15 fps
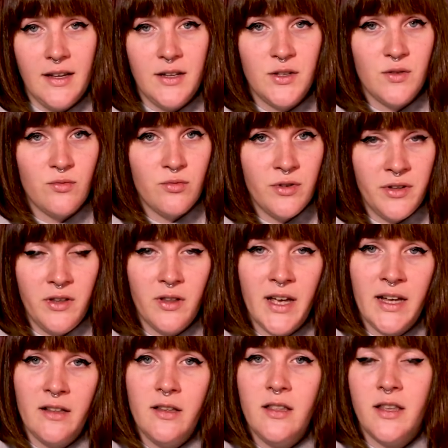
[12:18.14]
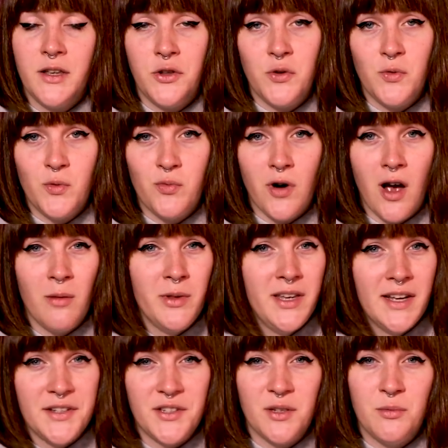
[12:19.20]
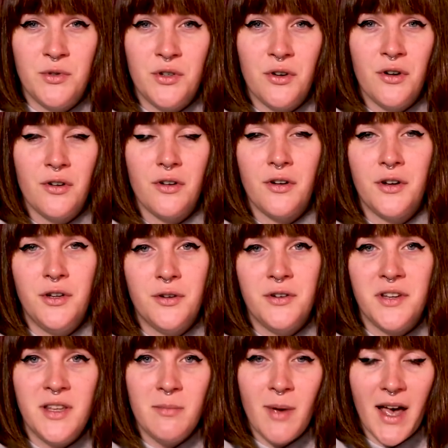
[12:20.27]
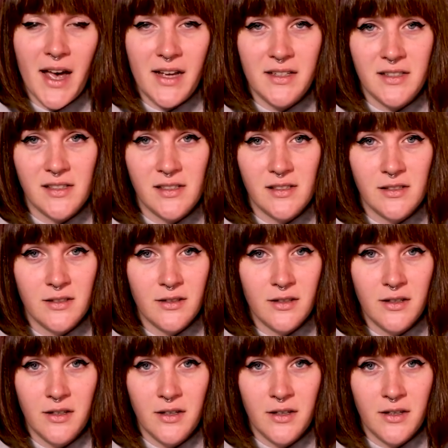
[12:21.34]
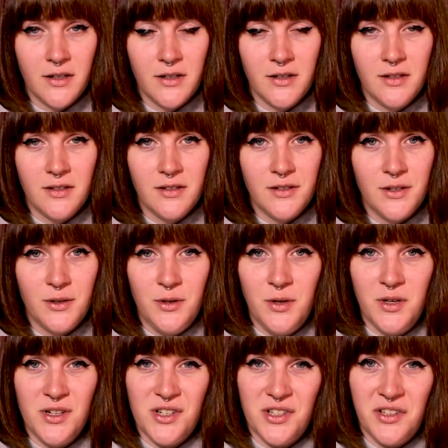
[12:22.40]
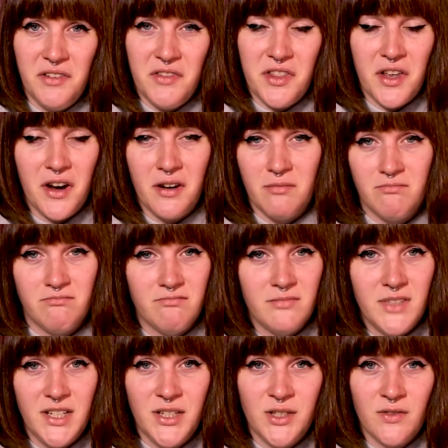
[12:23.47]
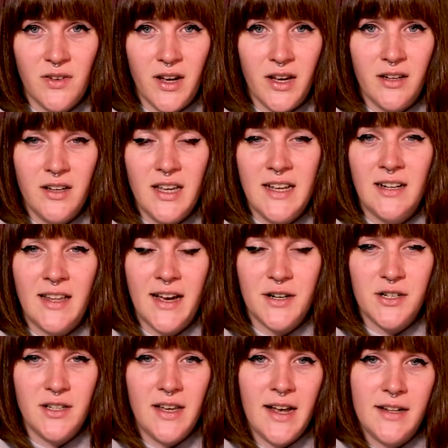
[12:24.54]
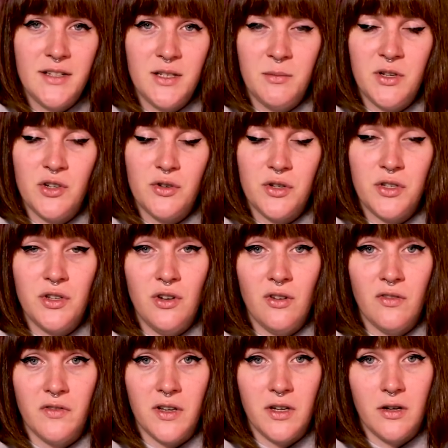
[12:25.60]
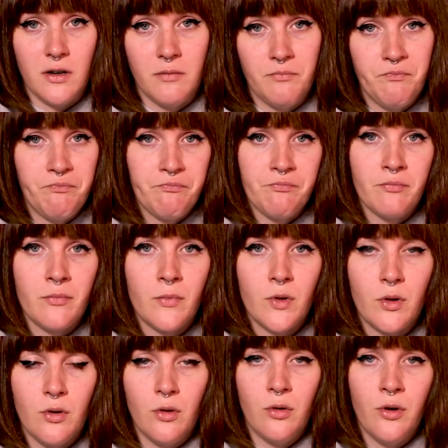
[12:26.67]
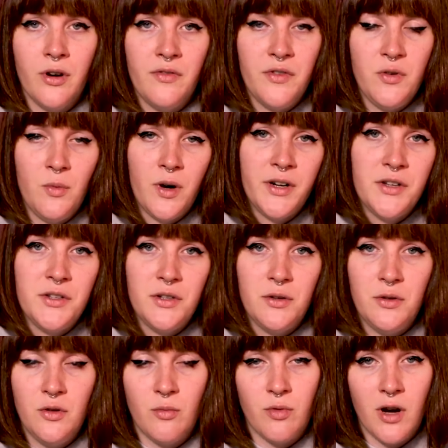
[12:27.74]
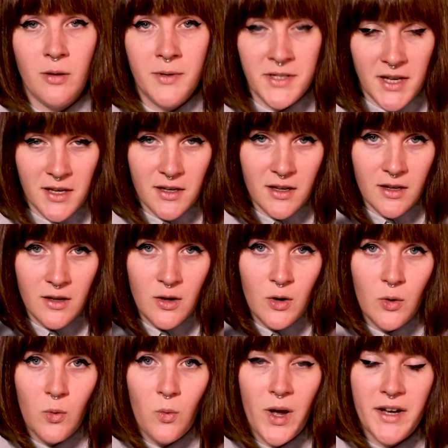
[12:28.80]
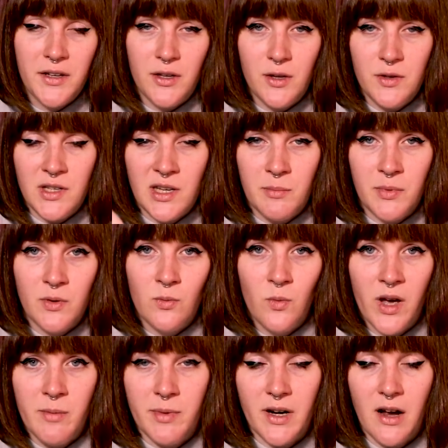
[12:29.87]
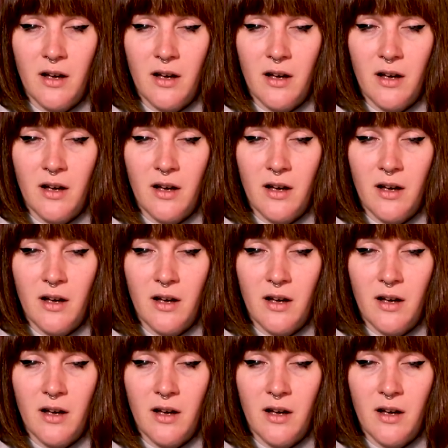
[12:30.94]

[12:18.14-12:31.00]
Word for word: it's really likely that you would probably get some dirt on your knee pads. So you can just leave it there. It's fine. It'll actually add some interest to your figure. Or if you wanted to, you could probably take a wet Q-tip and wipe it